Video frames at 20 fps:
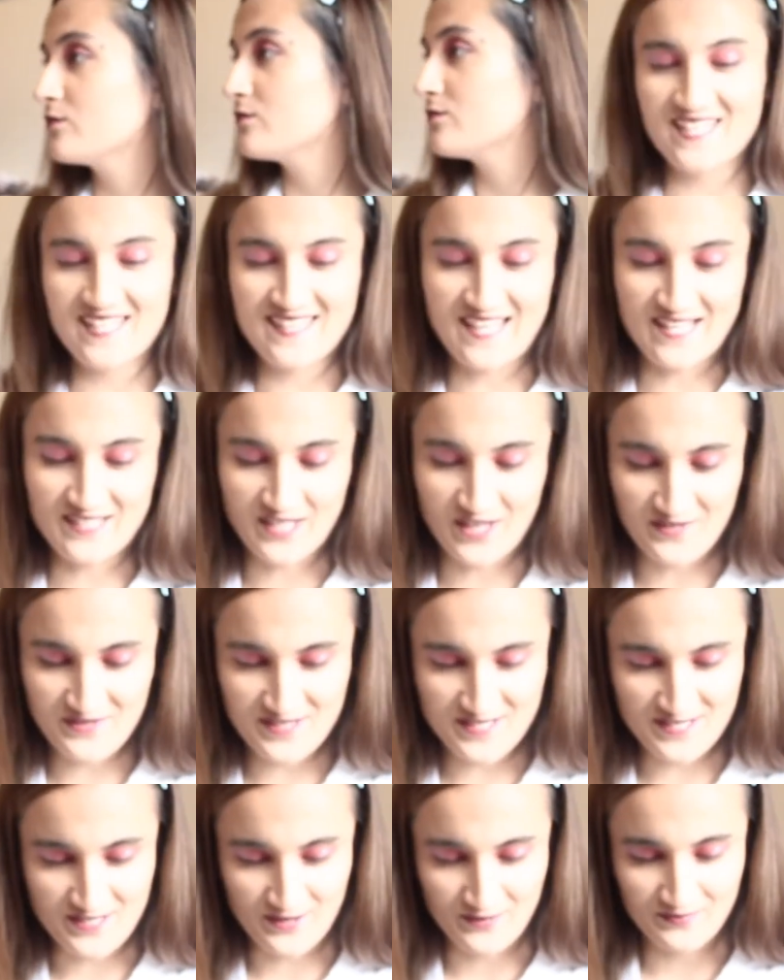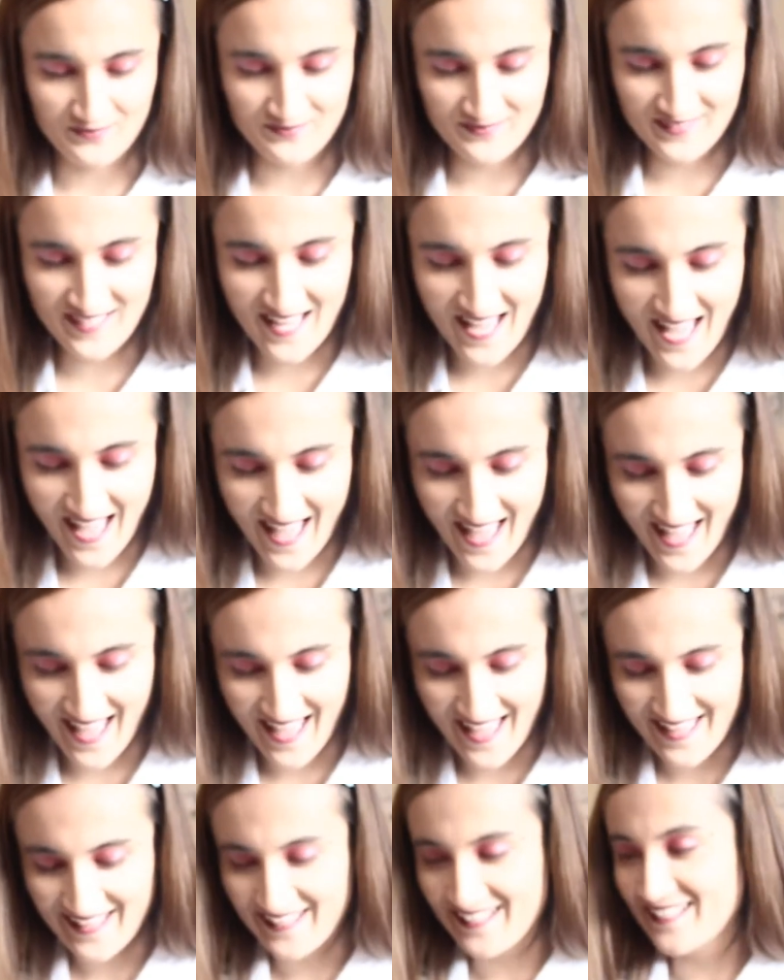That's all we can do.
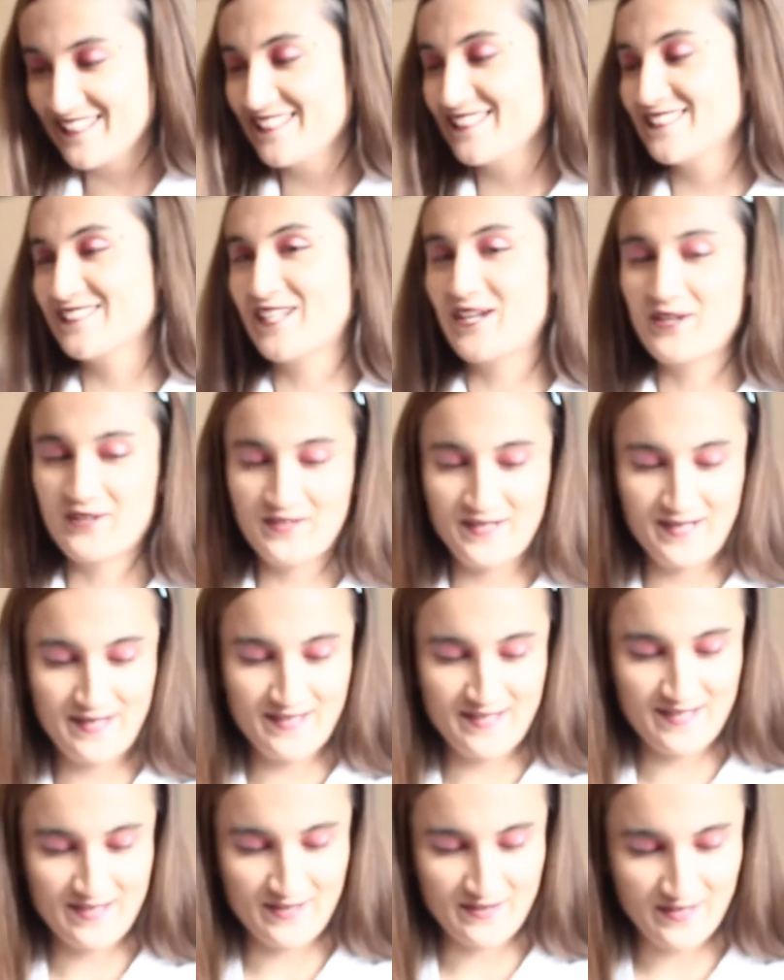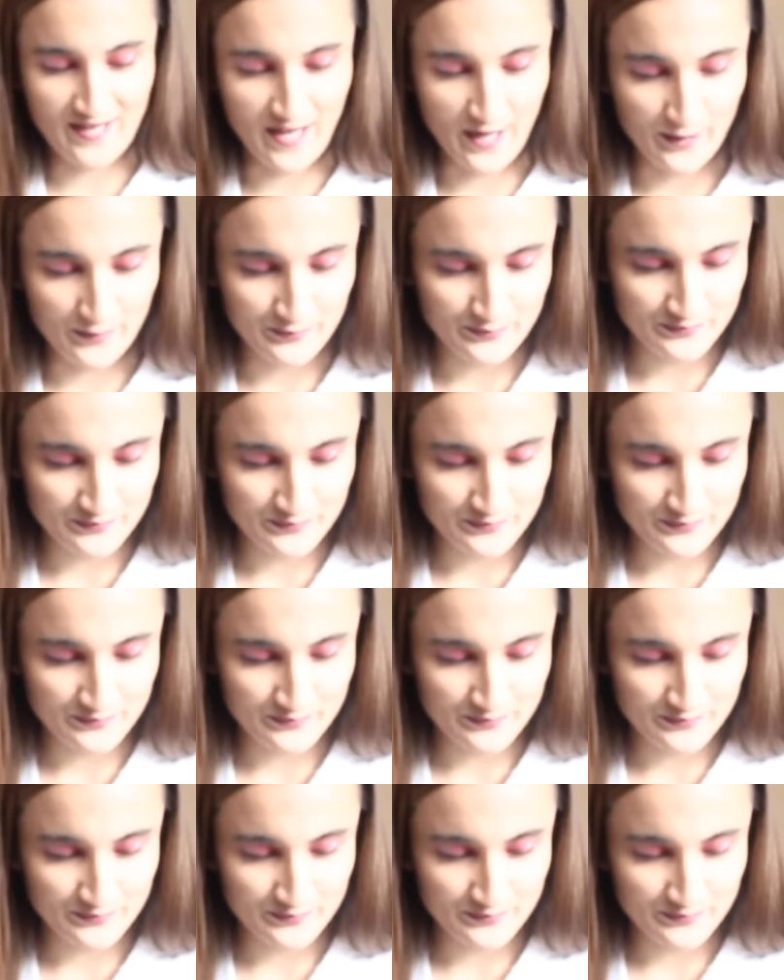Sorry. Okay.